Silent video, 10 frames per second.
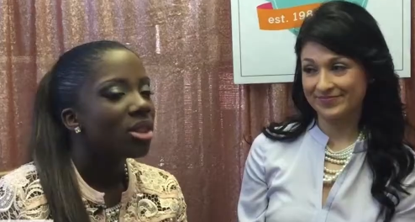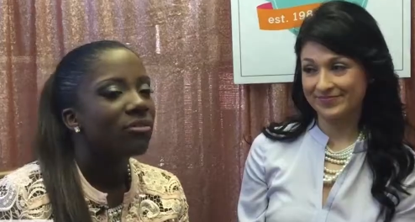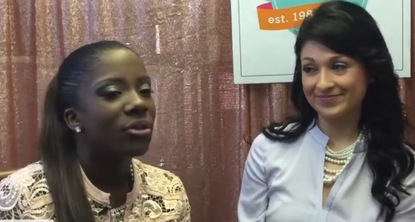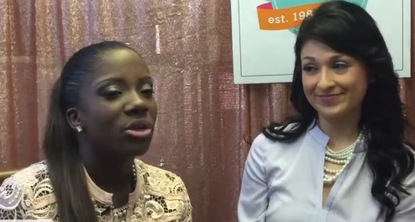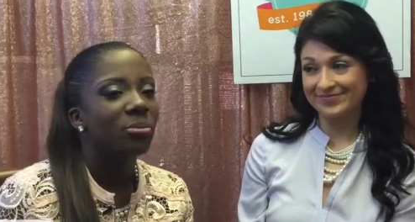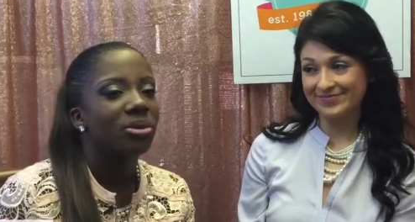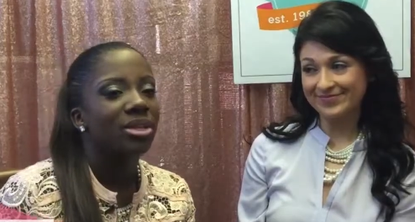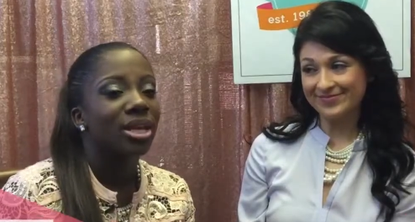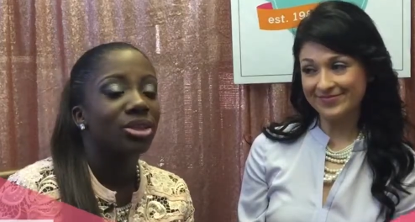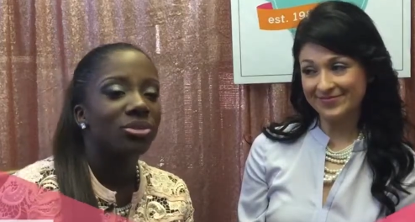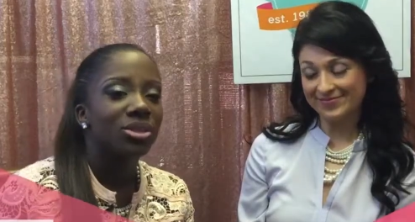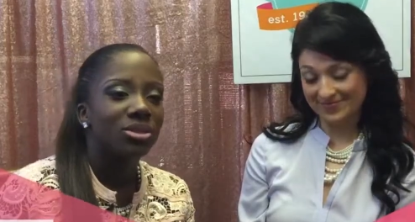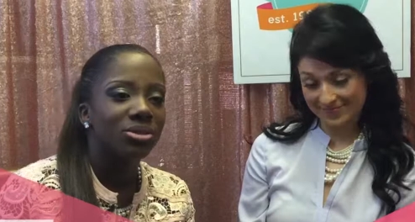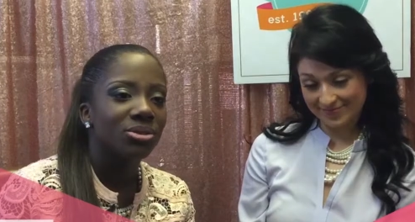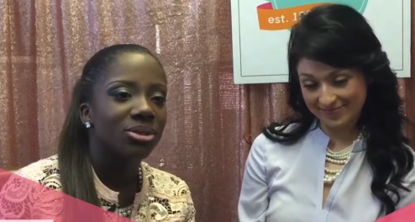Speaker 1: The phone number is
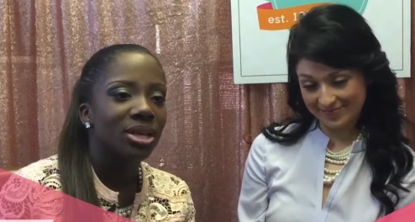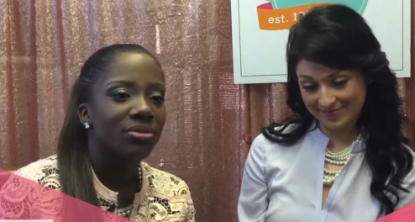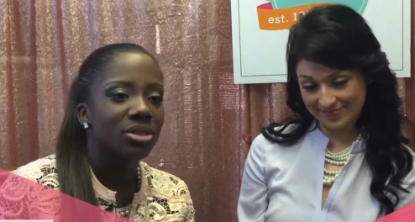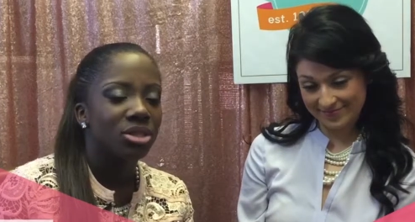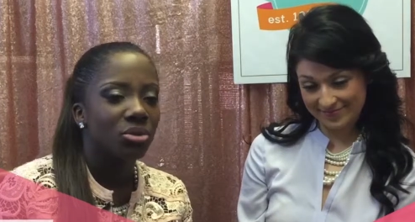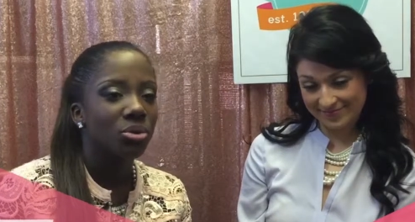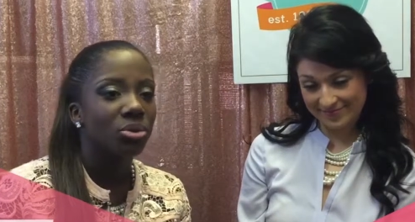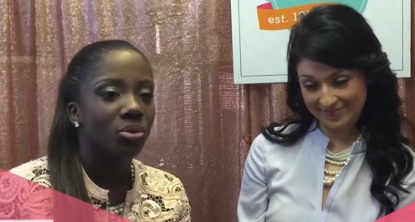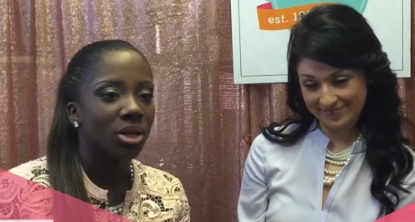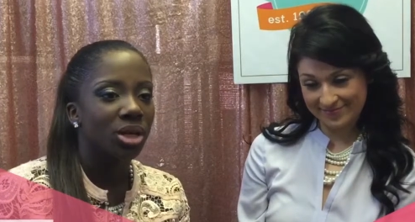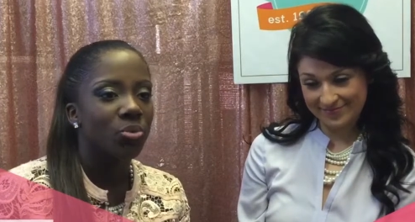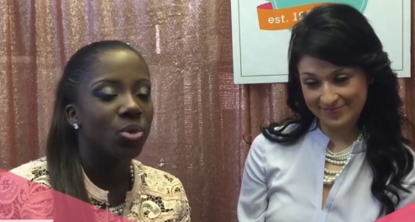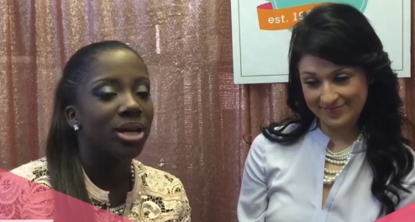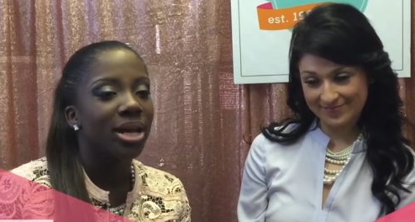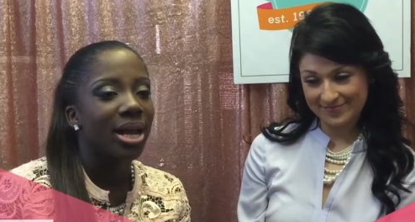832 703
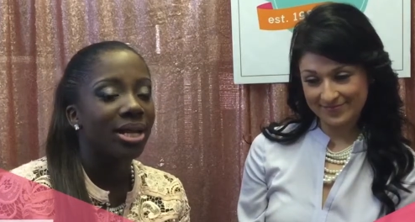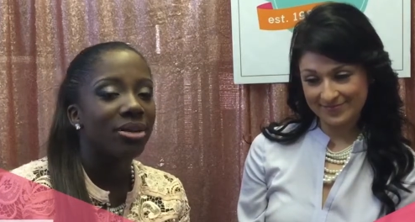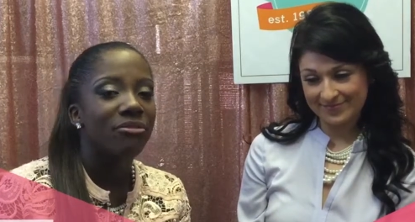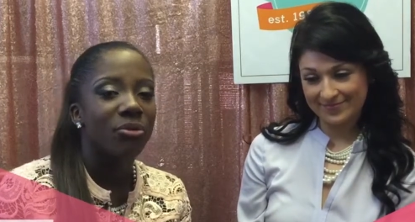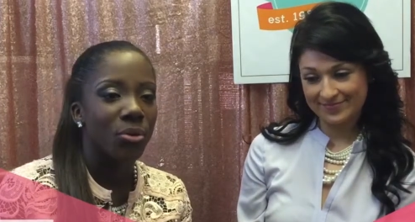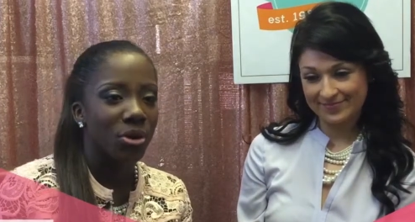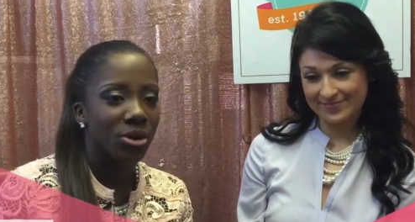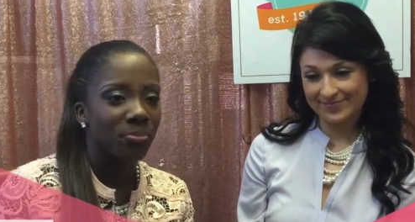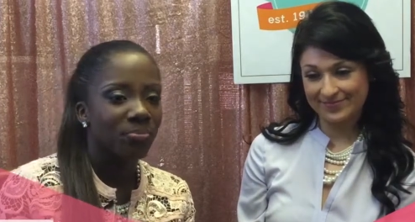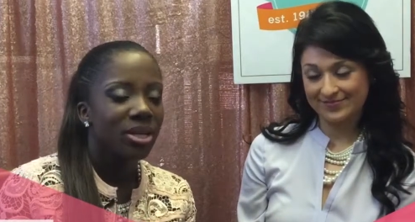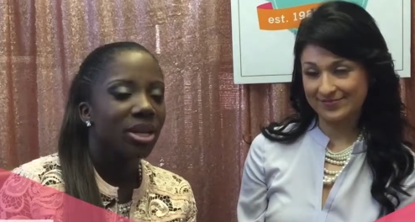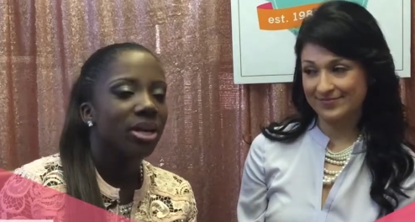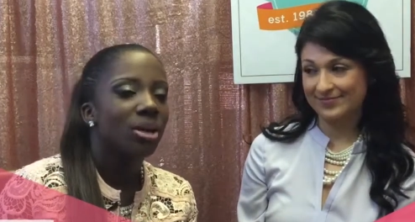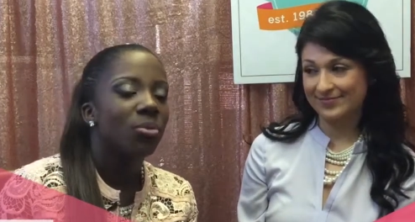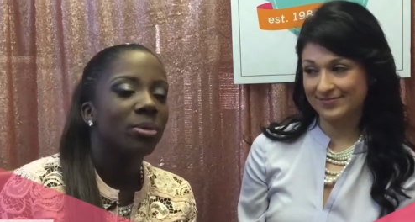1884.
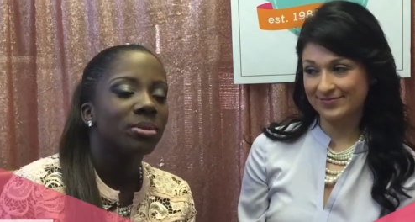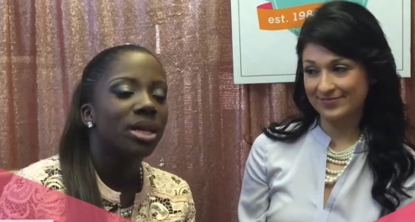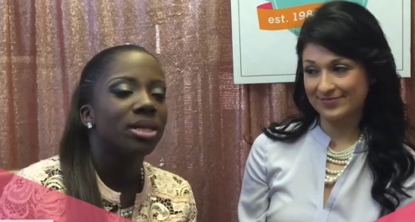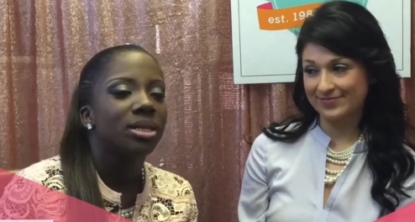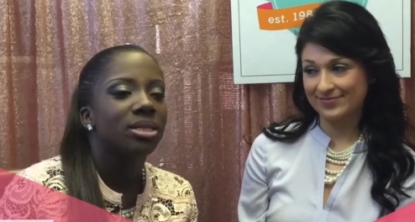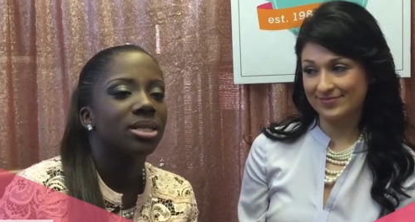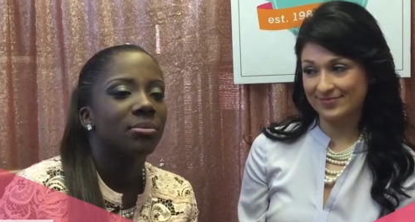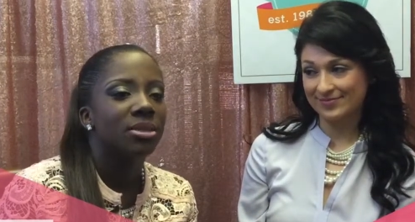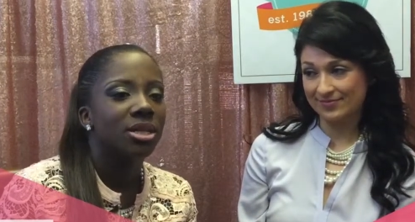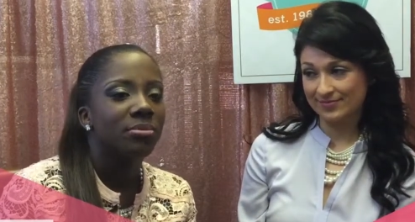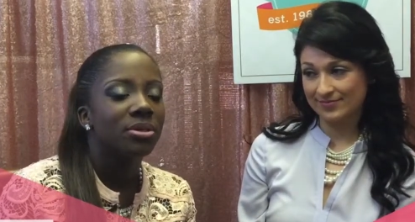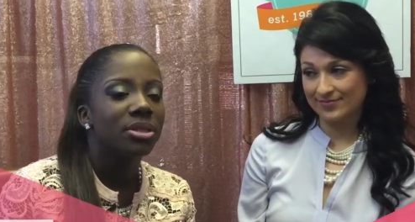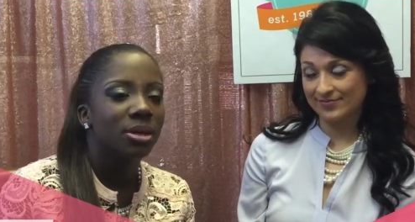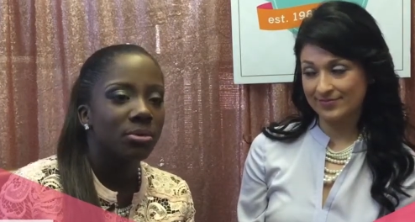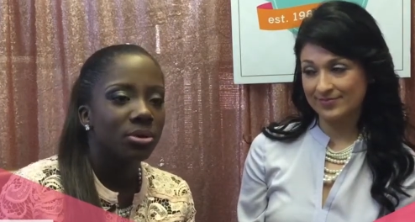And our website is
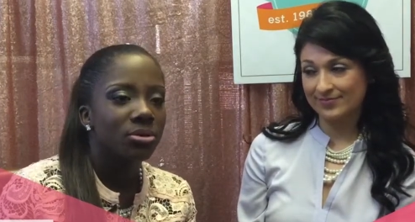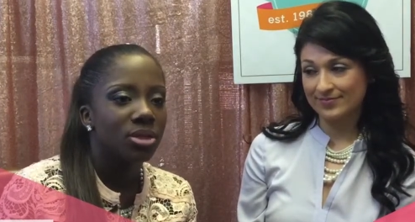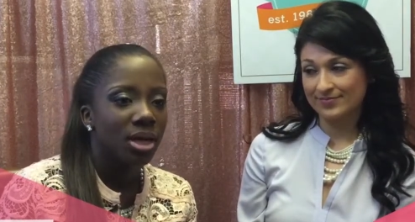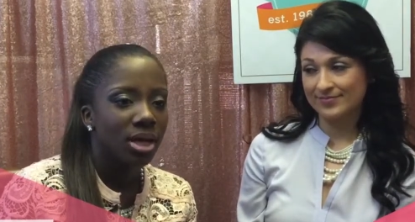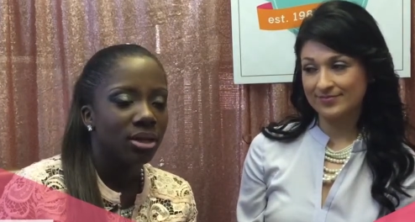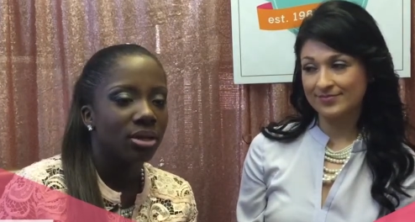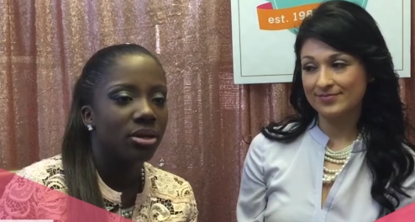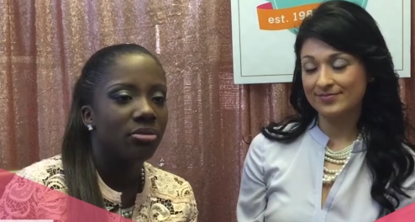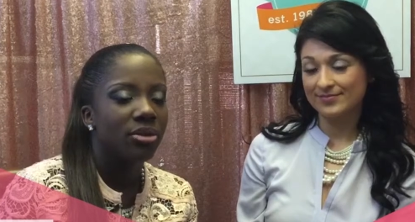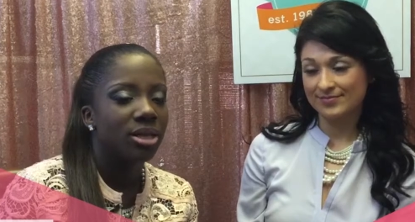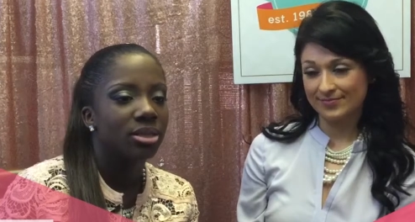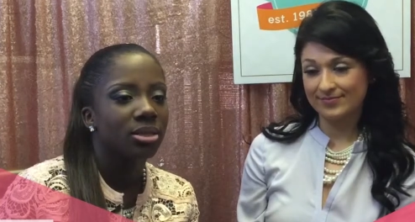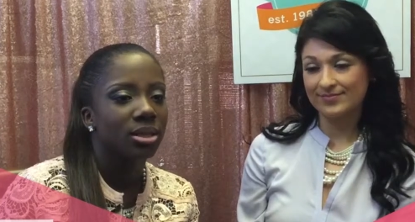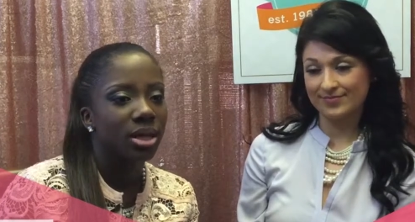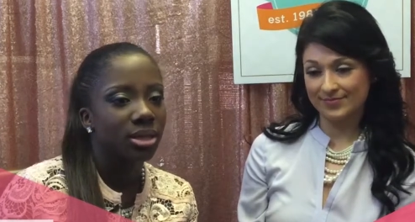
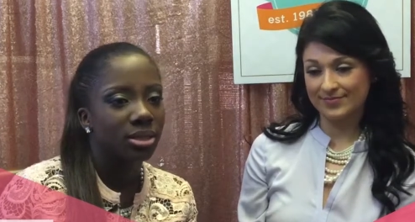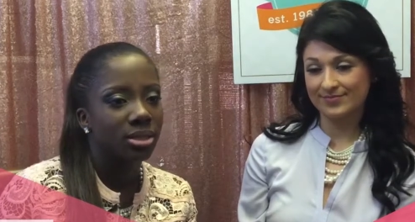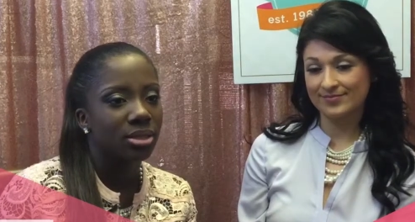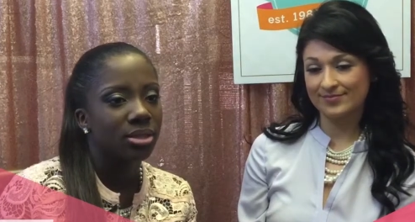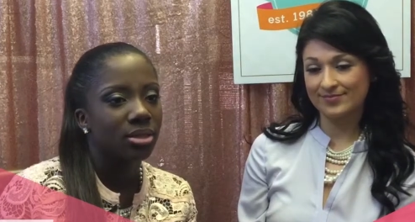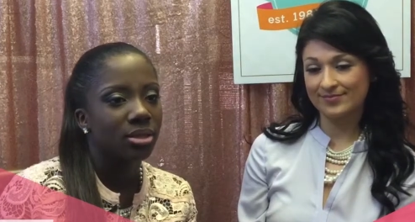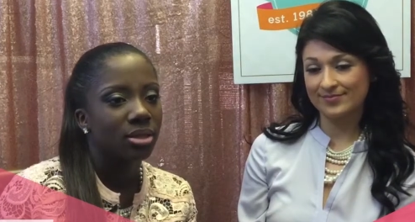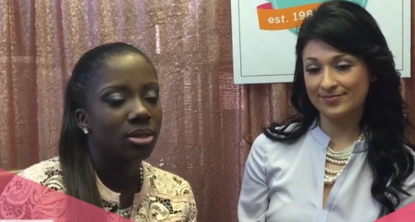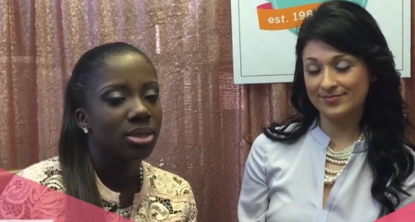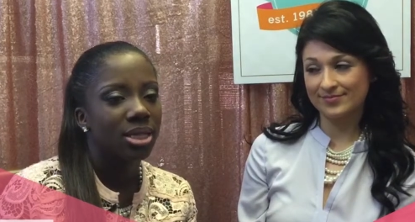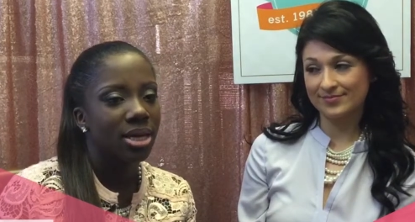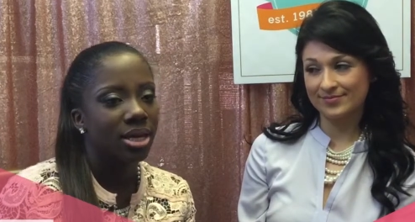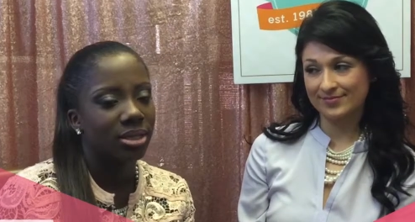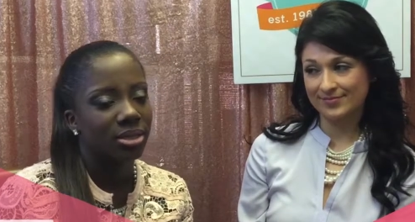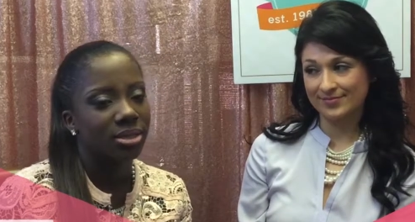
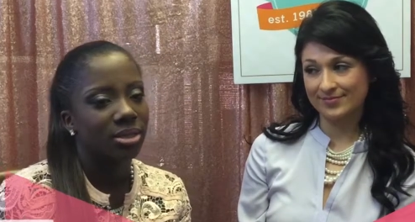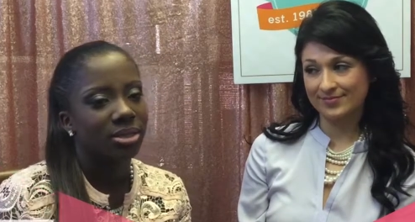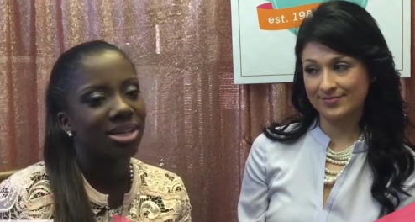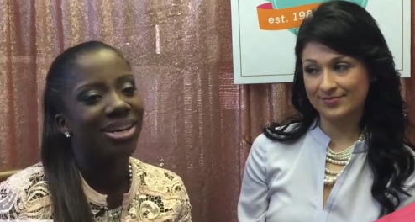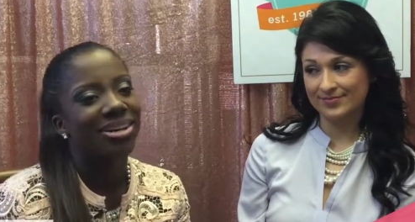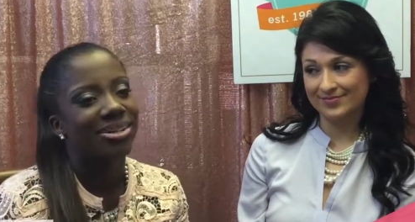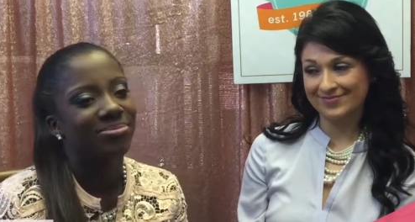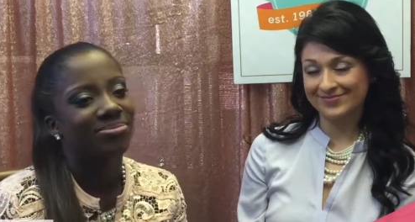www.eventsdeluxetx.com.